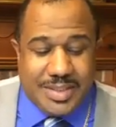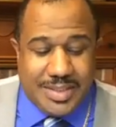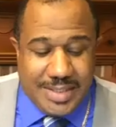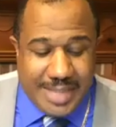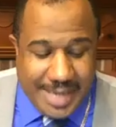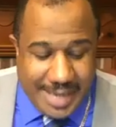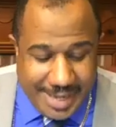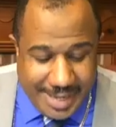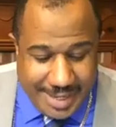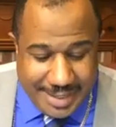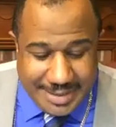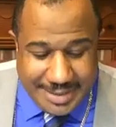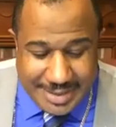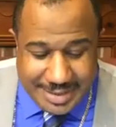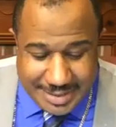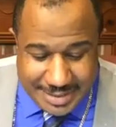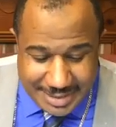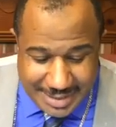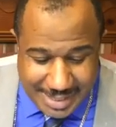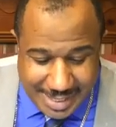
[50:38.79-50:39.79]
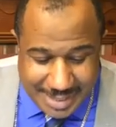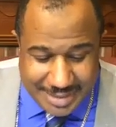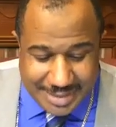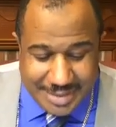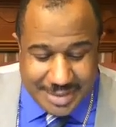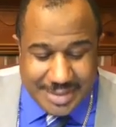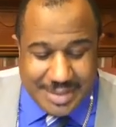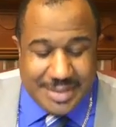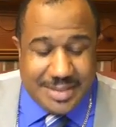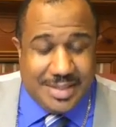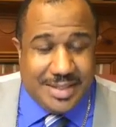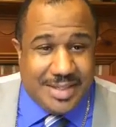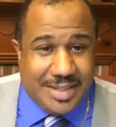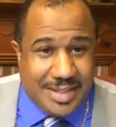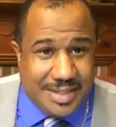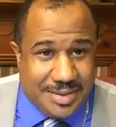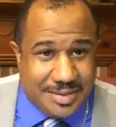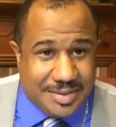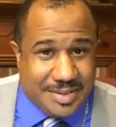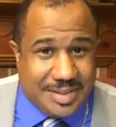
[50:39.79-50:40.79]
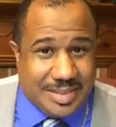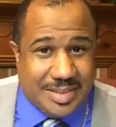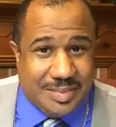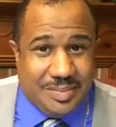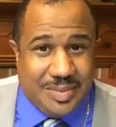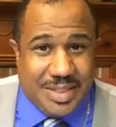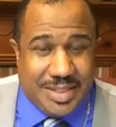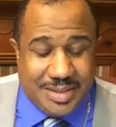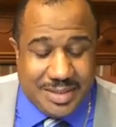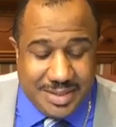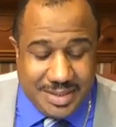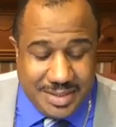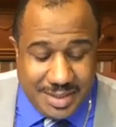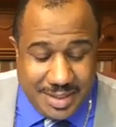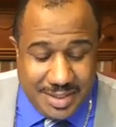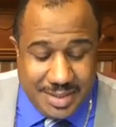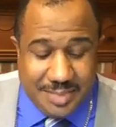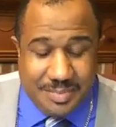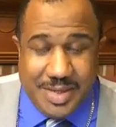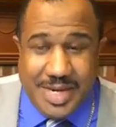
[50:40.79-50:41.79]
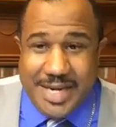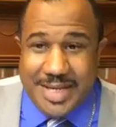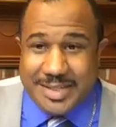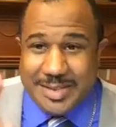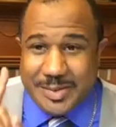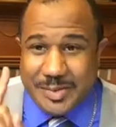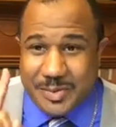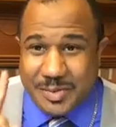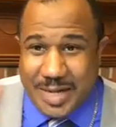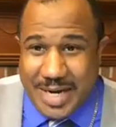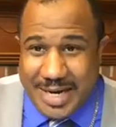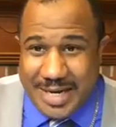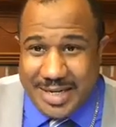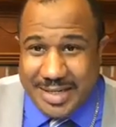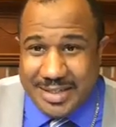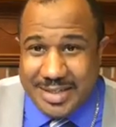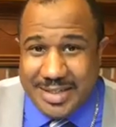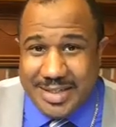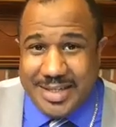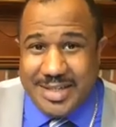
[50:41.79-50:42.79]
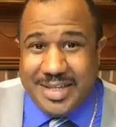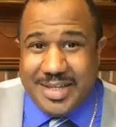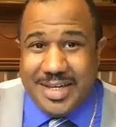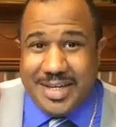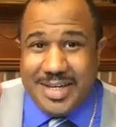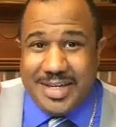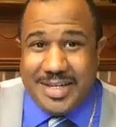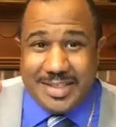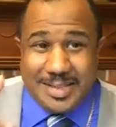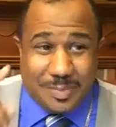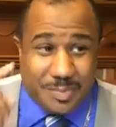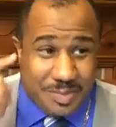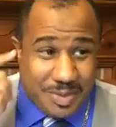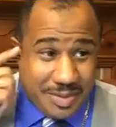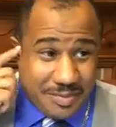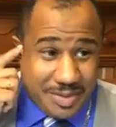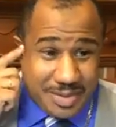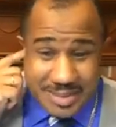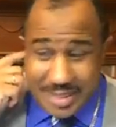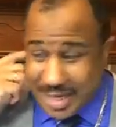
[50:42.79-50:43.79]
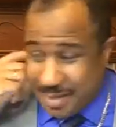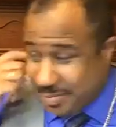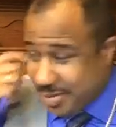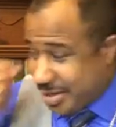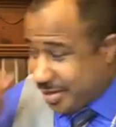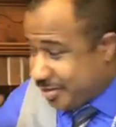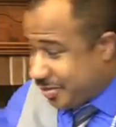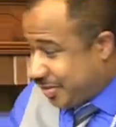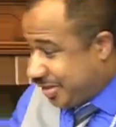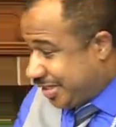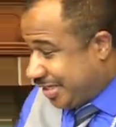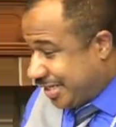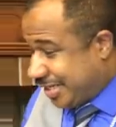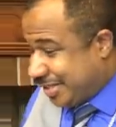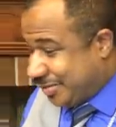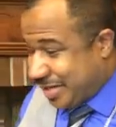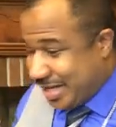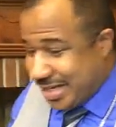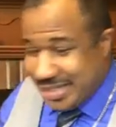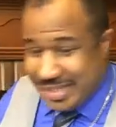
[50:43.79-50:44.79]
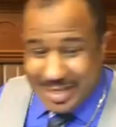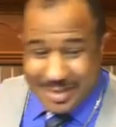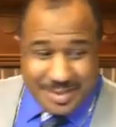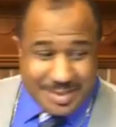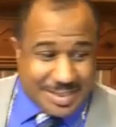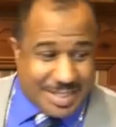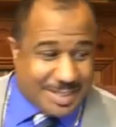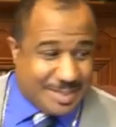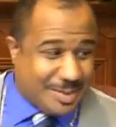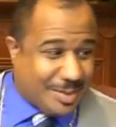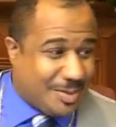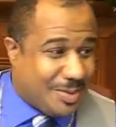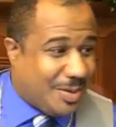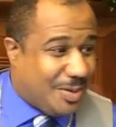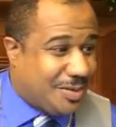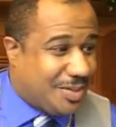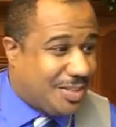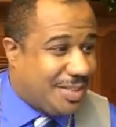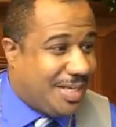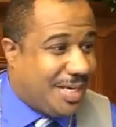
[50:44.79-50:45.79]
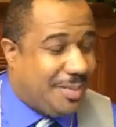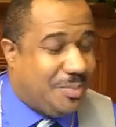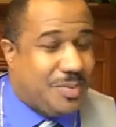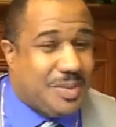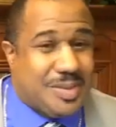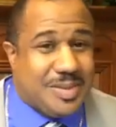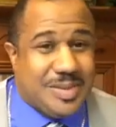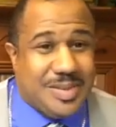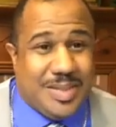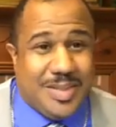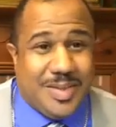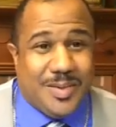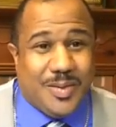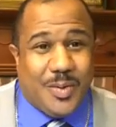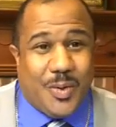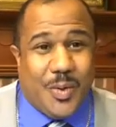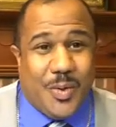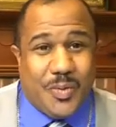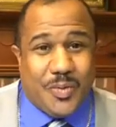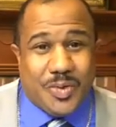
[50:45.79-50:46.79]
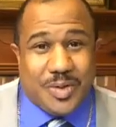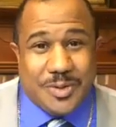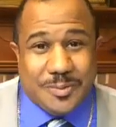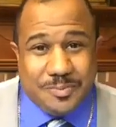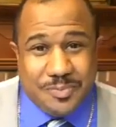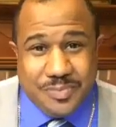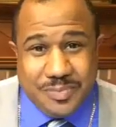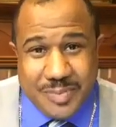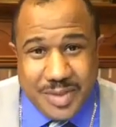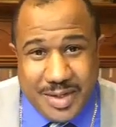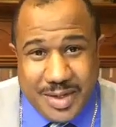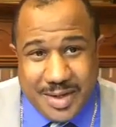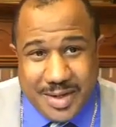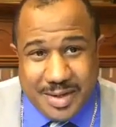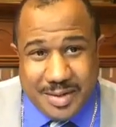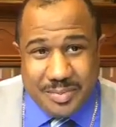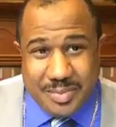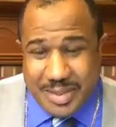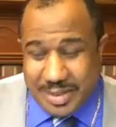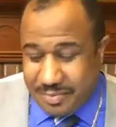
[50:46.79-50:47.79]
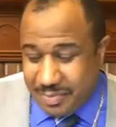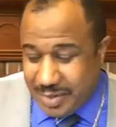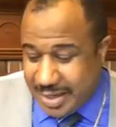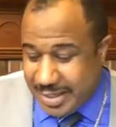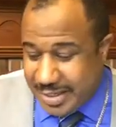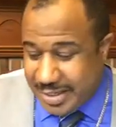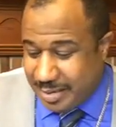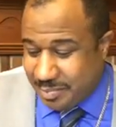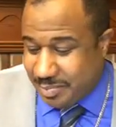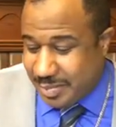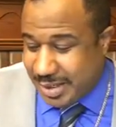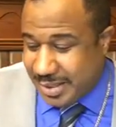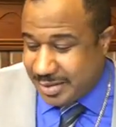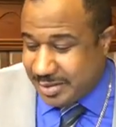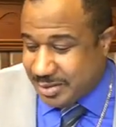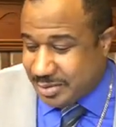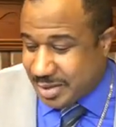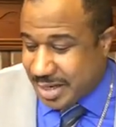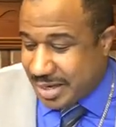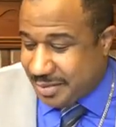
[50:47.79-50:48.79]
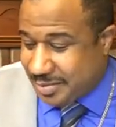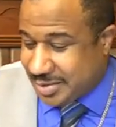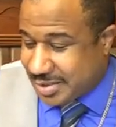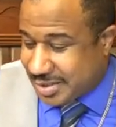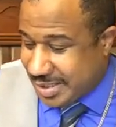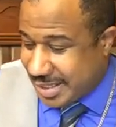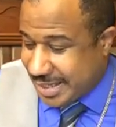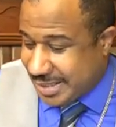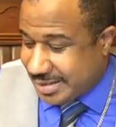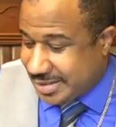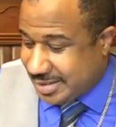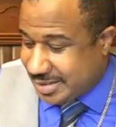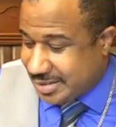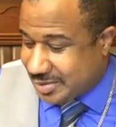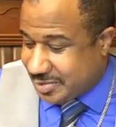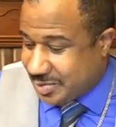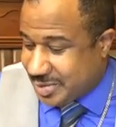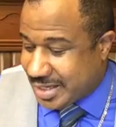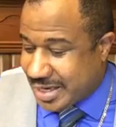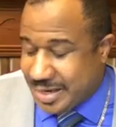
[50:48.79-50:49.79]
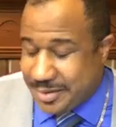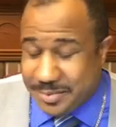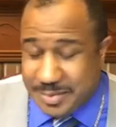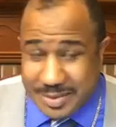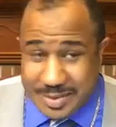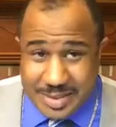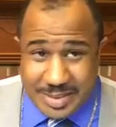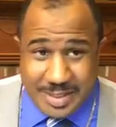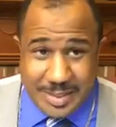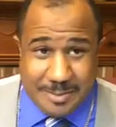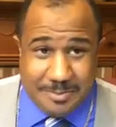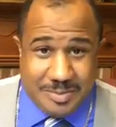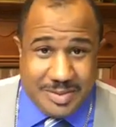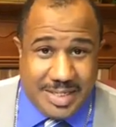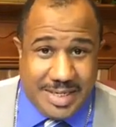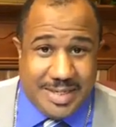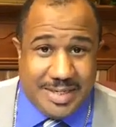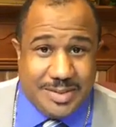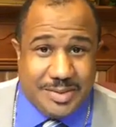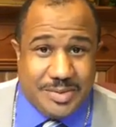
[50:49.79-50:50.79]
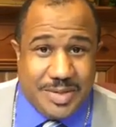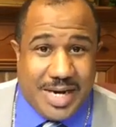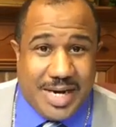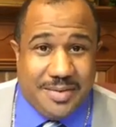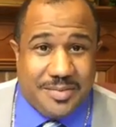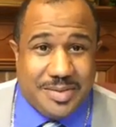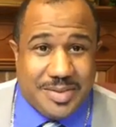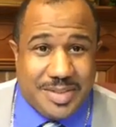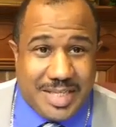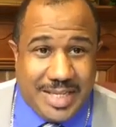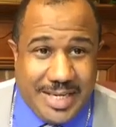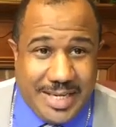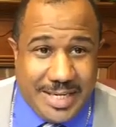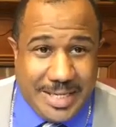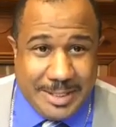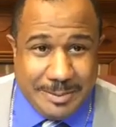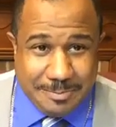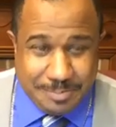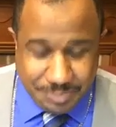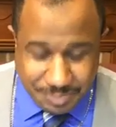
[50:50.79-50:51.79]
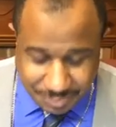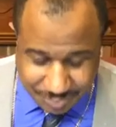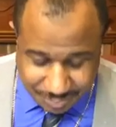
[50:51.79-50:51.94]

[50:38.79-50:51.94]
God does not look at leadership in the kingdom as a right, it is a privilege. I'm not going to get it right now because I turn all the cameras over. Uh, but if I got my driver's license, when I was um, taking driver's ed,